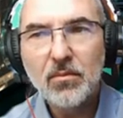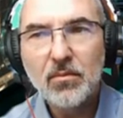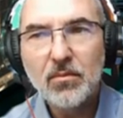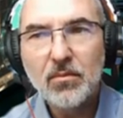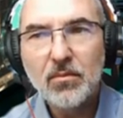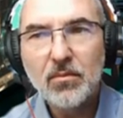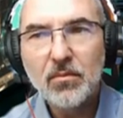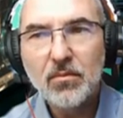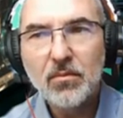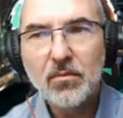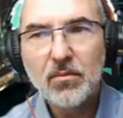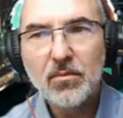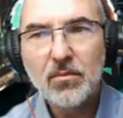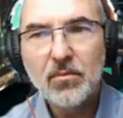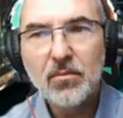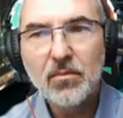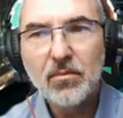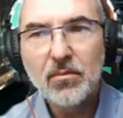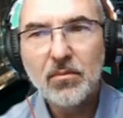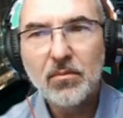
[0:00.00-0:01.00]

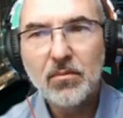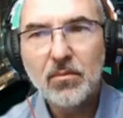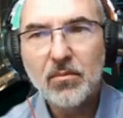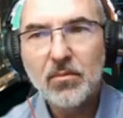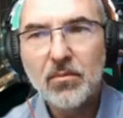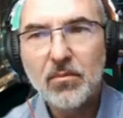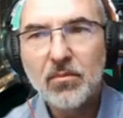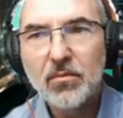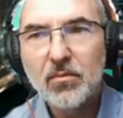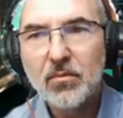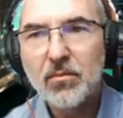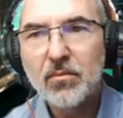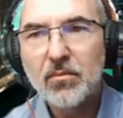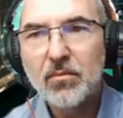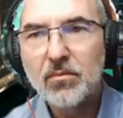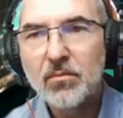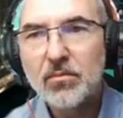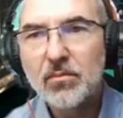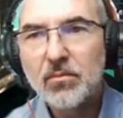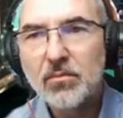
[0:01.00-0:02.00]

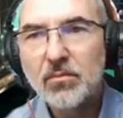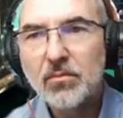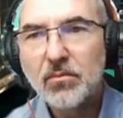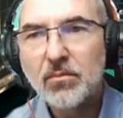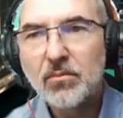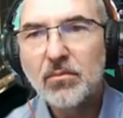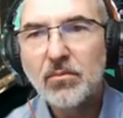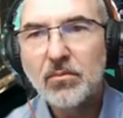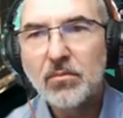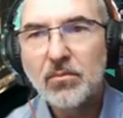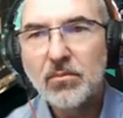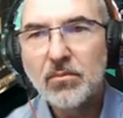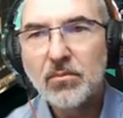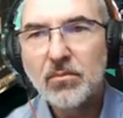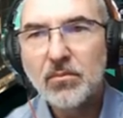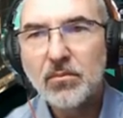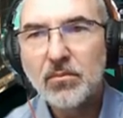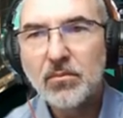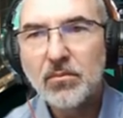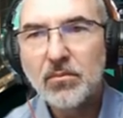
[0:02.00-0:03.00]

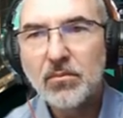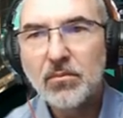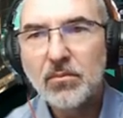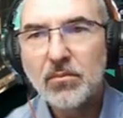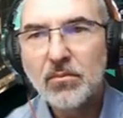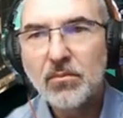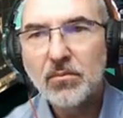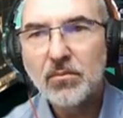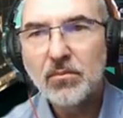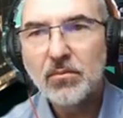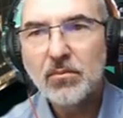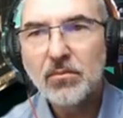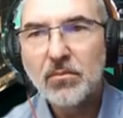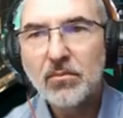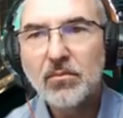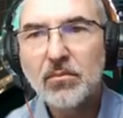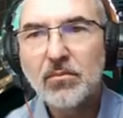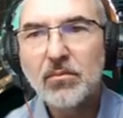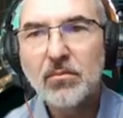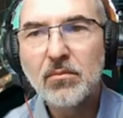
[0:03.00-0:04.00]

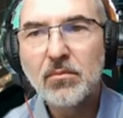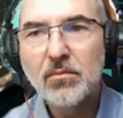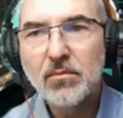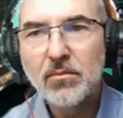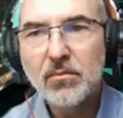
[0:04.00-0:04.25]
The person shown says nothing.